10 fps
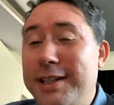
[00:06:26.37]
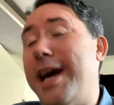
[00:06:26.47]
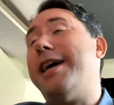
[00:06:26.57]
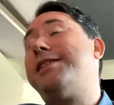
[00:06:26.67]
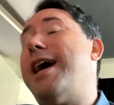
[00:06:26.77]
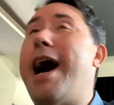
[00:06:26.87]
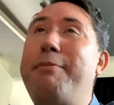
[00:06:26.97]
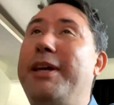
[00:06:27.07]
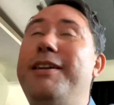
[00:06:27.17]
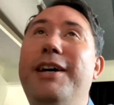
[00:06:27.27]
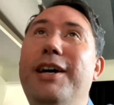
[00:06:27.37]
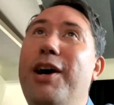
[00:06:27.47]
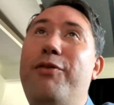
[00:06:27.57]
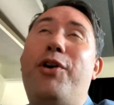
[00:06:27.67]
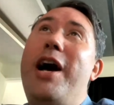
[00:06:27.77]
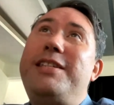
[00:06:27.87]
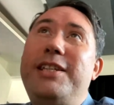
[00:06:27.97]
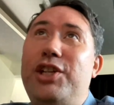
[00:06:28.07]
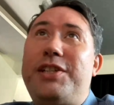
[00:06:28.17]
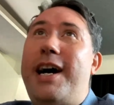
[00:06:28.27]
Thanks. Yeah. I mean, yeah. for us,
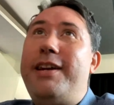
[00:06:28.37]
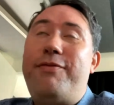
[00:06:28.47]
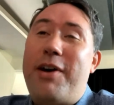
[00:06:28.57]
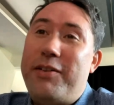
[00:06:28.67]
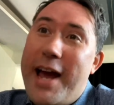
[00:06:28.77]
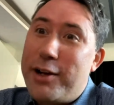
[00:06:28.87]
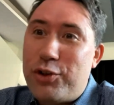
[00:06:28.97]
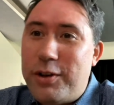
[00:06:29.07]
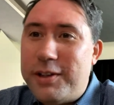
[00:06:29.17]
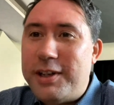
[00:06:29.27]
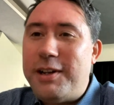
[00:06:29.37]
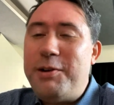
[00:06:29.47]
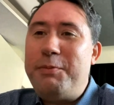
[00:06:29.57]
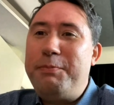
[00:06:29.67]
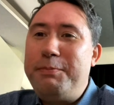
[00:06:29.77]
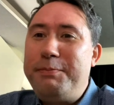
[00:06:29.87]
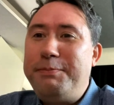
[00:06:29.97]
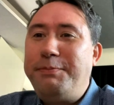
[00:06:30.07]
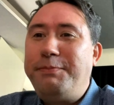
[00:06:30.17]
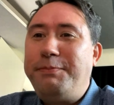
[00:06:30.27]
it just kind of felt natural, you know?
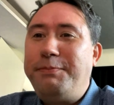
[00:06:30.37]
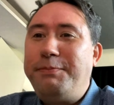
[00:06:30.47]
Yeah.